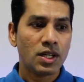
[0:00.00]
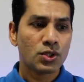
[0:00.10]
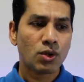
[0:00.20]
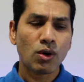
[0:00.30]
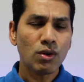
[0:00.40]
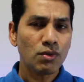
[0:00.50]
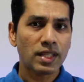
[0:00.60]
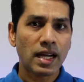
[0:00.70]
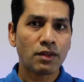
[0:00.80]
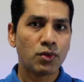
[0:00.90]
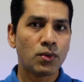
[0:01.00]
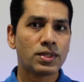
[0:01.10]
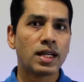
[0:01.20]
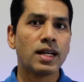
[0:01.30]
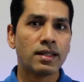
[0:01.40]
So all of that
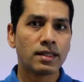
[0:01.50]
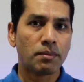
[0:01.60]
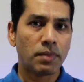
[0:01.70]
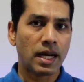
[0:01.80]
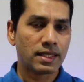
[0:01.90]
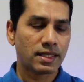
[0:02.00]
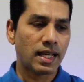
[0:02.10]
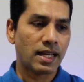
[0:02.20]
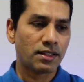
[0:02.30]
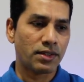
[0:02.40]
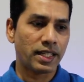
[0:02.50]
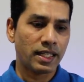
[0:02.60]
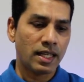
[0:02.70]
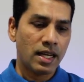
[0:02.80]
falls under the PaaS category.